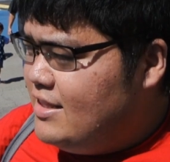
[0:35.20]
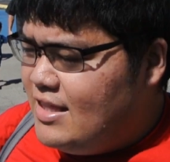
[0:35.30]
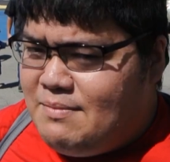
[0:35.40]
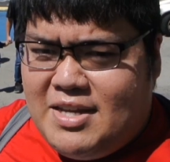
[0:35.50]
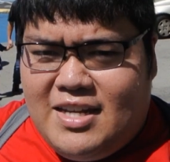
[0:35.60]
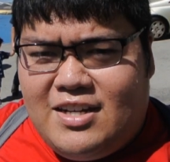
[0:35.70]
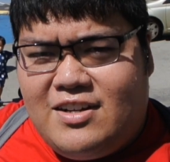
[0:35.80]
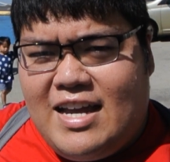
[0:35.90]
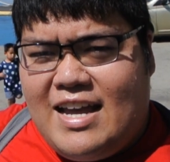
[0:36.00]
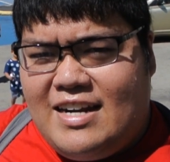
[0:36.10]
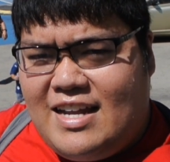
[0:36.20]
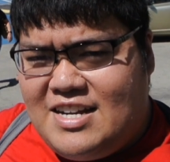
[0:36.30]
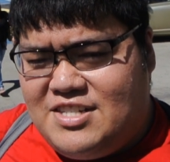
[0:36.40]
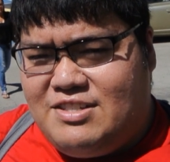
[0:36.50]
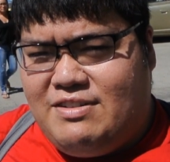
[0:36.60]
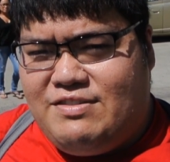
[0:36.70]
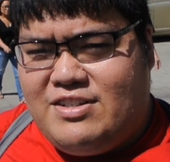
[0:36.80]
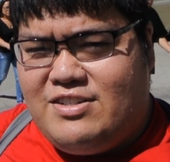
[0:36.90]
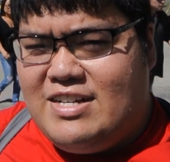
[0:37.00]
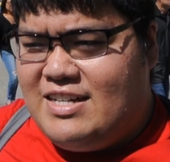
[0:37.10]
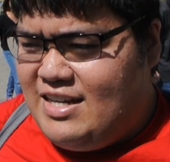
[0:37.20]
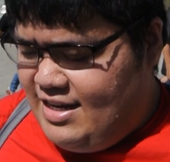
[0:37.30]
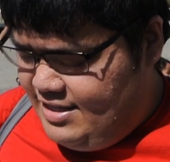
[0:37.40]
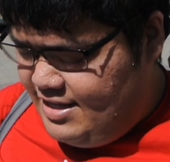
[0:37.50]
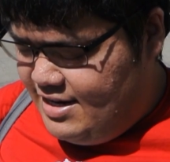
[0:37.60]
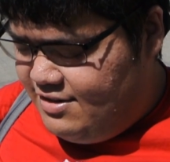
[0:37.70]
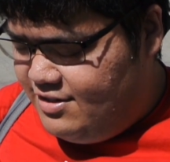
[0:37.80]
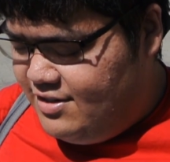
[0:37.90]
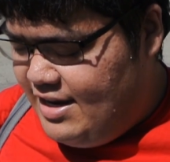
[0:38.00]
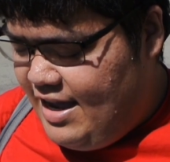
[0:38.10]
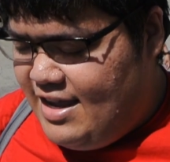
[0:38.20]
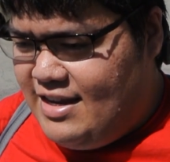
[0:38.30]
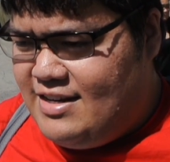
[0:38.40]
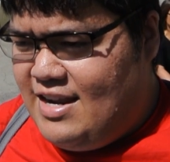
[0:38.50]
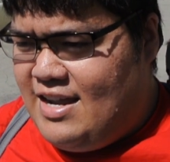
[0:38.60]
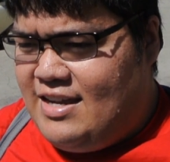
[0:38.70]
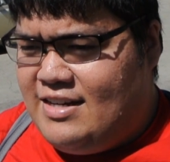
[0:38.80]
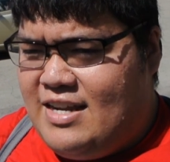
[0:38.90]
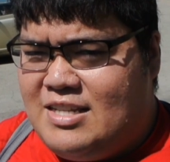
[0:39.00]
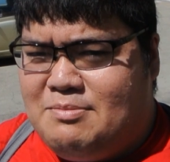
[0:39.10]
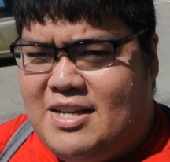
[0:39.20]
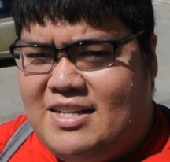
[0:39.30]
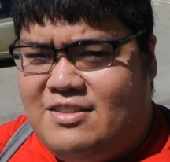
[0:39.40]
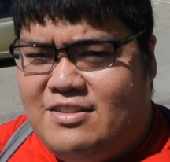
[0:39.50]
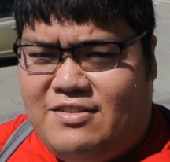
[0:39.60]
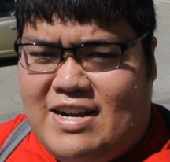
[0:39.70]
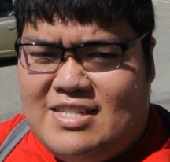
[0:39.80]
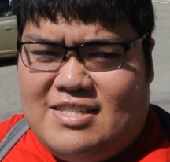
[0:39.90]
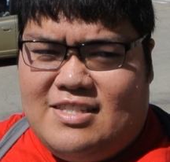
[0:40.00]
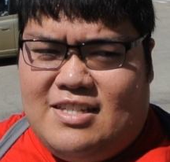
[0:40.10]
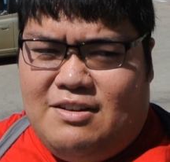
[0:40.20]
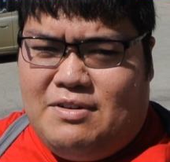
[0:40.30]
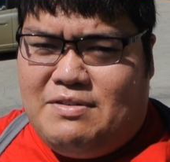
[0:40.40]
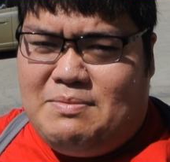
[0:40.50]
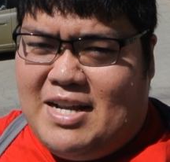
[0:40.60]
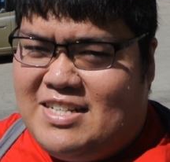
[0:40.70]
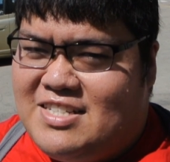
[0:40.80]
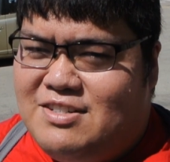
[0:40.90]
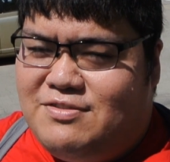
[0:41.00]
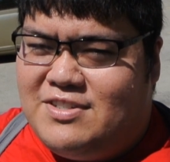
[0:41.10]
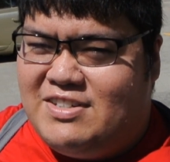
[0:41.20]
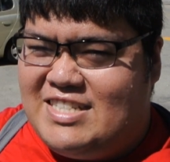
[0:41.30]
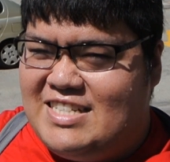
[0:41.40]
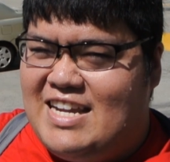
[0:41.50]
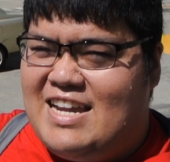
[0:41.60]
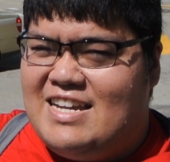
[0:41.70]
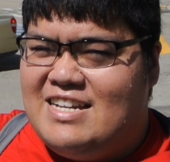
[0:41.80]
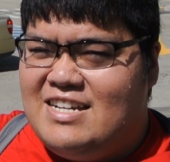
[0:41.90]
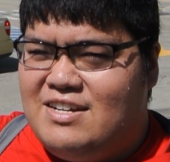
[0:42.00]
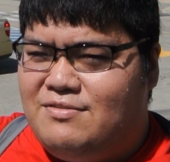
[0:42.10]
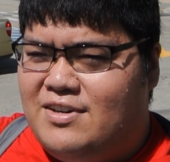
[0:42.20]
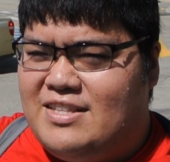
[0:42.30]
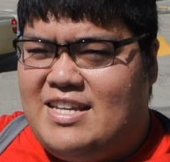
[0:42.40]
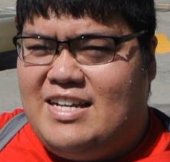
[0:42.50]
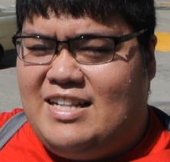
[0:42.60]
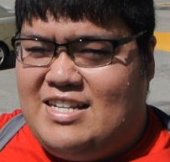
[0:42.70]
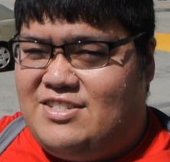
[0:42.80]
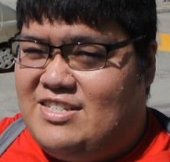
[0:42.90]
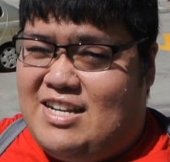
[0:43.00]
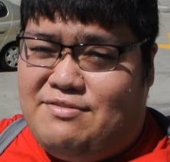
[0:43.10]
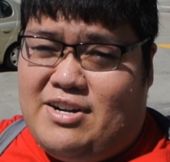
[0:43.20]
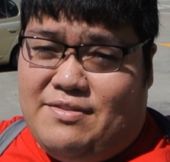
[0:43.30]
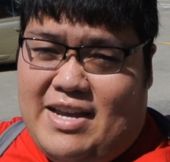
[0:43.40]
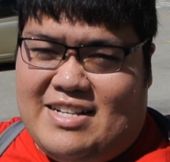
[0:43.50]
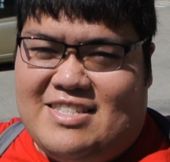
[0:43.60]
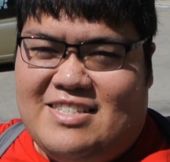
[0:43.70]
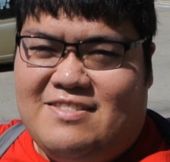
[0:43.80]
Let me go ahead and catch this one real quick, and then I'll go ahead and explain through the rest of what we're planning to do for today for the Colossal Discovery Event.